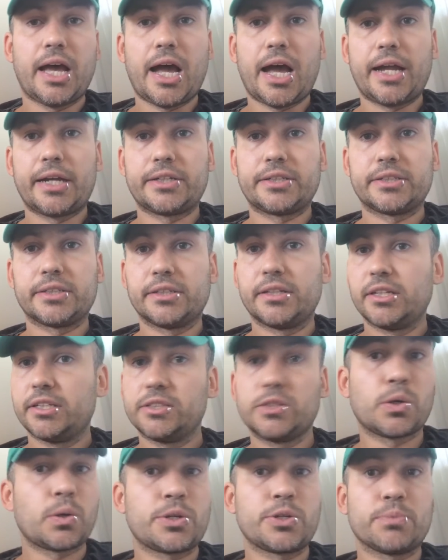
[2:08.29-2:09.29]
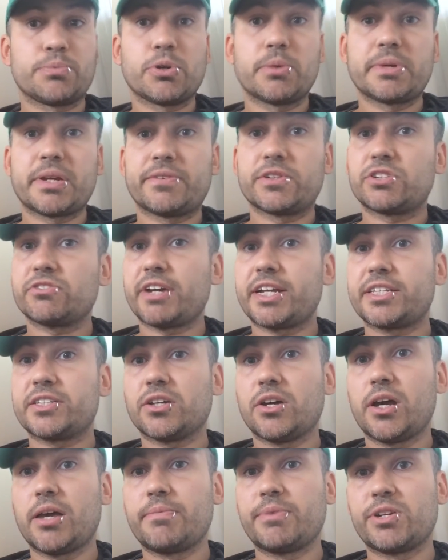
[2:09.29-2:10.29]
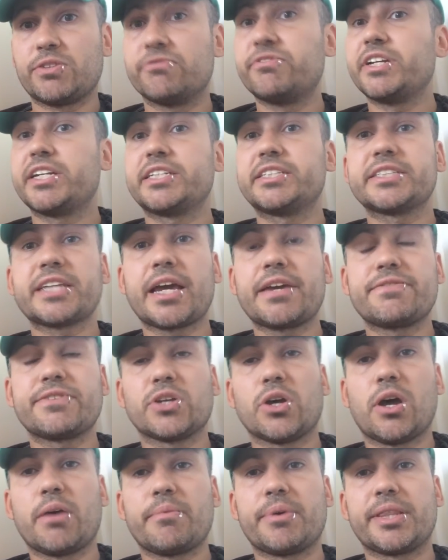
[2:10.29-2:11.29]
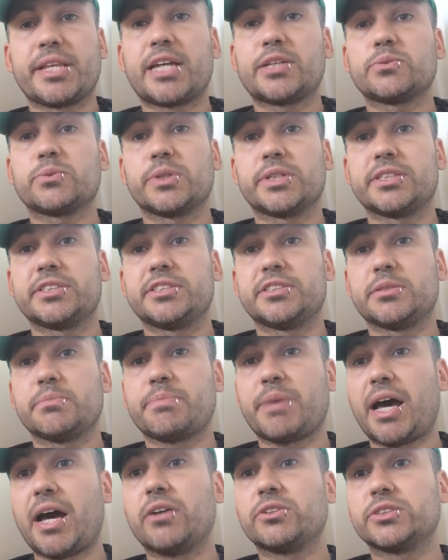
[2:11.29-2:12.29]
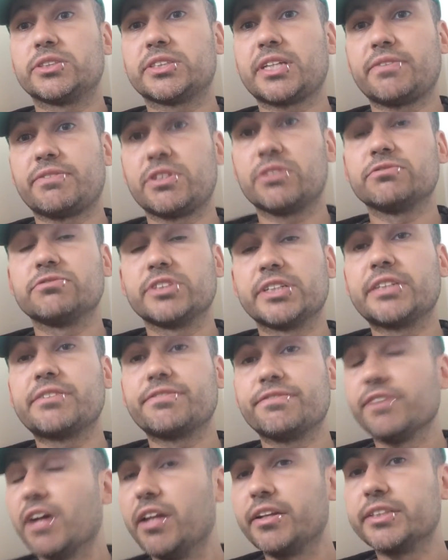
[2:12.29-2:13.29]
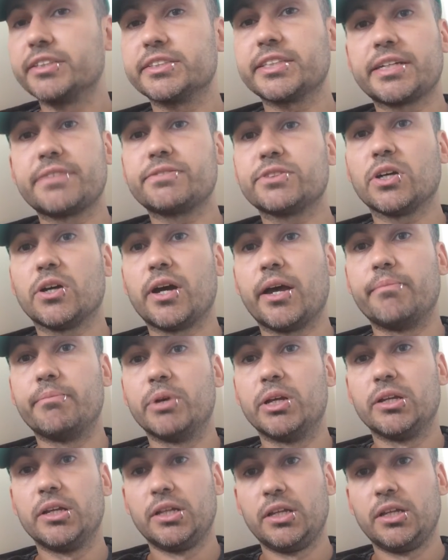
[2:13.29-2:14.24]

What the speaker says: and you'll probably have a great time and a really safe time, and that's what this is about, just having a really fun, safe time,